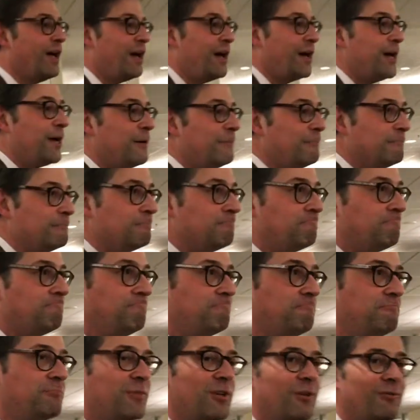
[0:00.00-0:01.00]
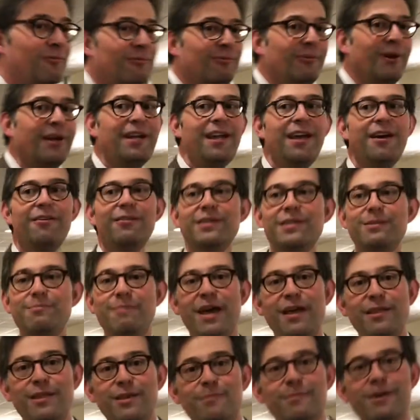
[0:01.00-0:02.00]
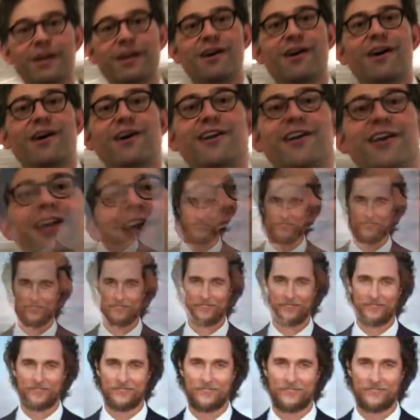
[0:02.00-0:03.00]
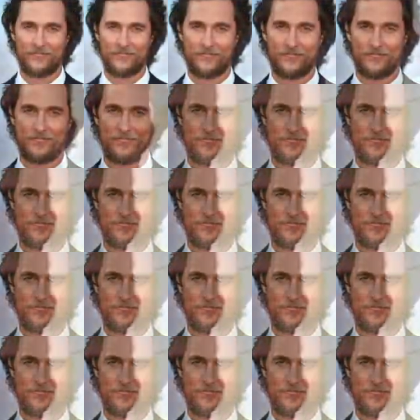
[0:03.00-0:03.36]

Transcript: um, that's Matthew McConaughey, I would say.